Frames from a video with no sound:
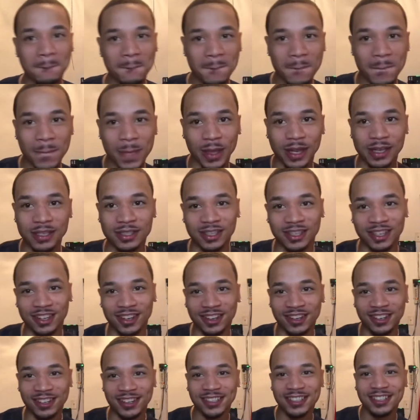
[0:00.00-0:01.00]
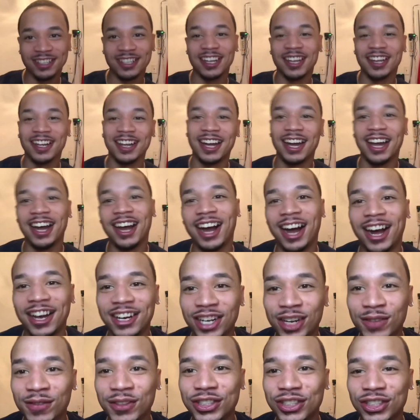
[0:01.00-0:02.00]
It's looking good. I know
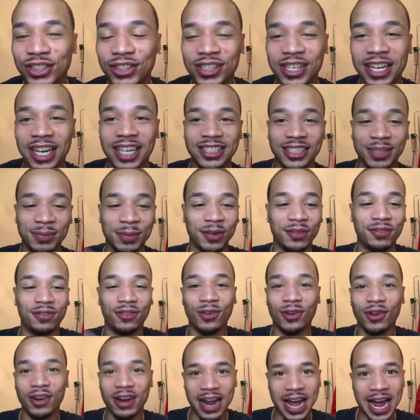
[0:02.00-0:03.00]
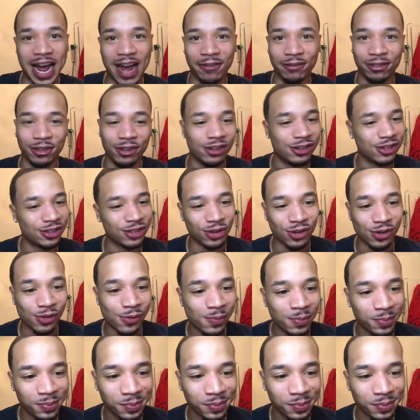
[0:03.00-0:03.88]
I'm gonna show you guys a before and after, so